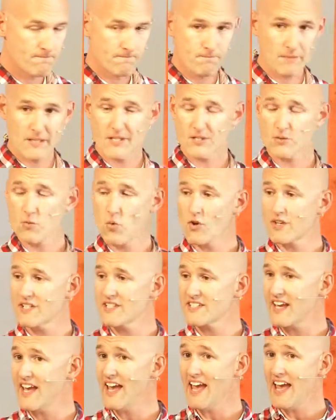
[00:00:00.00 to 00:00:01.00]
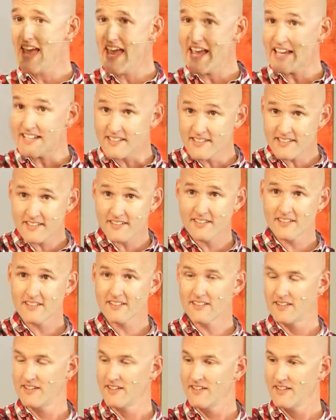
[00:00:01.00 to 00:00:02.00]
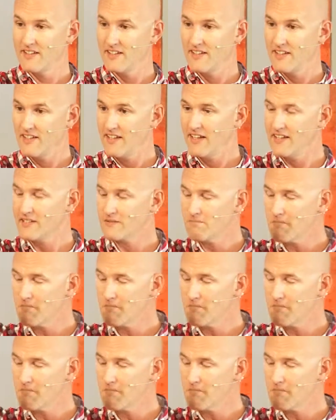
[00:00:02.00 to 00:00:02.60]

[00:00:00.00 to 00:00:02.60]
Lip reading: Because what is ahead is